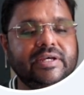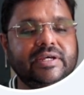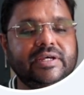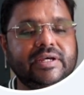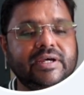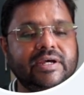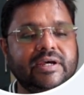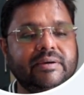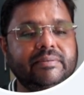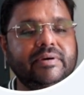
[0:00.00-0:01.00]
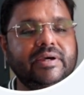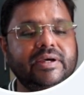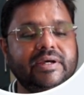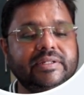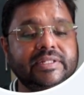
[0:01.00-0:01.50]

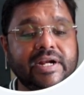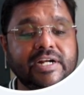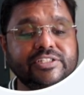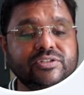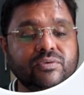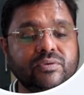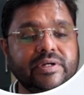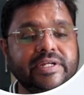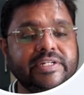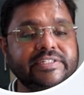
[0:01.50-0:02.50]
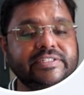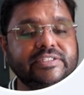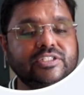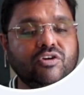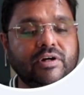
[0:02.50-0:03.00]
There also it is
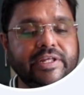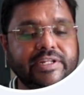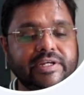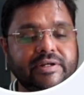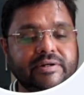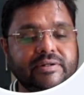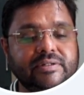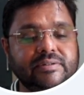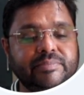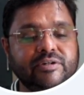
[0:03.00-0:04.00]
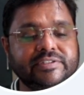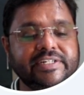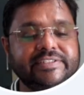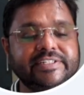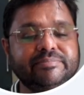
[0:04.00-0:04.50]
non-linear because
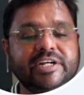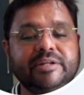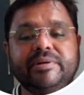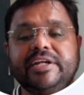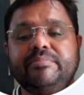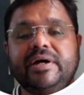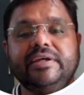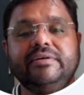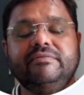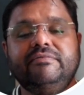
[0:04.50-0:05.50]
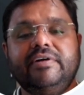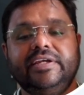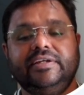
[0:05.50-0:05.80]
x is multiplied by y.